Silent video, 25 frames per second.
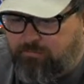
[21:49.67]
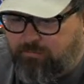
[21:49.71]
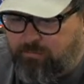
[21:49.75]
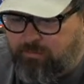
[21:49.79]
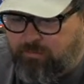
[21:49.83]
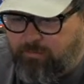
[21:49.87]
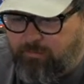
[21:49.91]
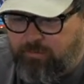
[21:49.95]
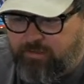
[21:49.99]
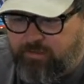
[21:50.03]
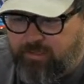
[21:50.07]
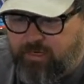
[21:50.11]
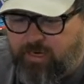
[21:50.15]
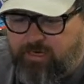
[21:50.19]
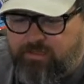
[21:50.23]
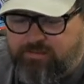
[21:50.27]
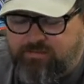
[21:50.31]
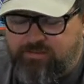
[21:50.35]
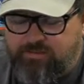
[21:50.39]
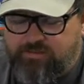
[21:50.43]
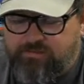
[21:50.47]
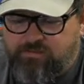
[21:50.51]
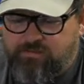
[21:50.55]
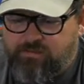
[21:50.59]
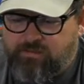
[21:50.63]
I mean, guys,
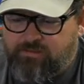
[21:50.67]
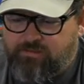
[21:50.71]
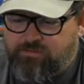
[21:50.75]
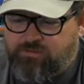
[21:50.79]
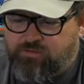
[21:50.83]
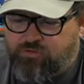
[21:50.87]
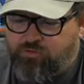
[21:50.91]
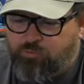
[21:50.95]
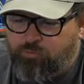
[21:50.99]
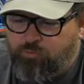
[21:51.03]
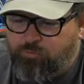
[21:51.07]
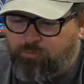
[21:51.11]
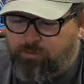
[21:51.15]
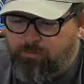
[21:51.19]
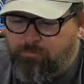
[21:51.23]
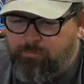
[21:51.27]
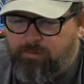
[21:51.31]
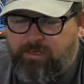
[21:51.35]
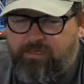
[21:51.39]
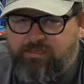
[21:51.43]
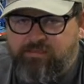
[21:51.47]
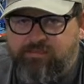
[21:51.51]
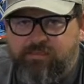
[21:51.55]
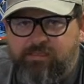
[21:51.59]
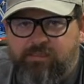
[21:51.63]
it's truly
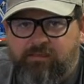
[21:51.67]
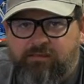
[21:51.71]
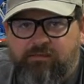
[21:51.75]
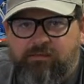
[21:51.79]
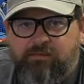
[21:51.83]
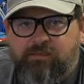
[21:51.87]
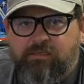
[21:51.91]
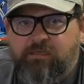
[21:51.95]
amazing